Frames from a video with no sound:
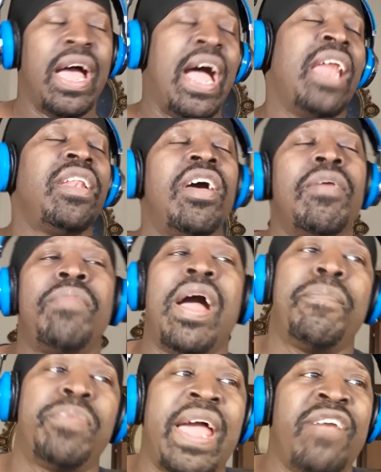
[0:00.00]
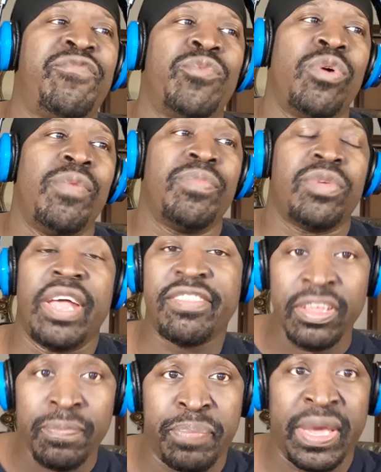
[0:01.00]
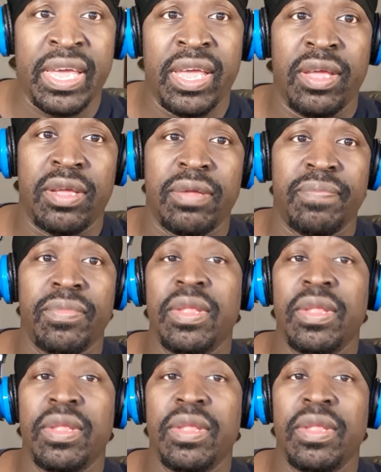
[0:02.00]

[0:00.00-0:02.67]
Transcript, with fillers: I love my platform because it's big.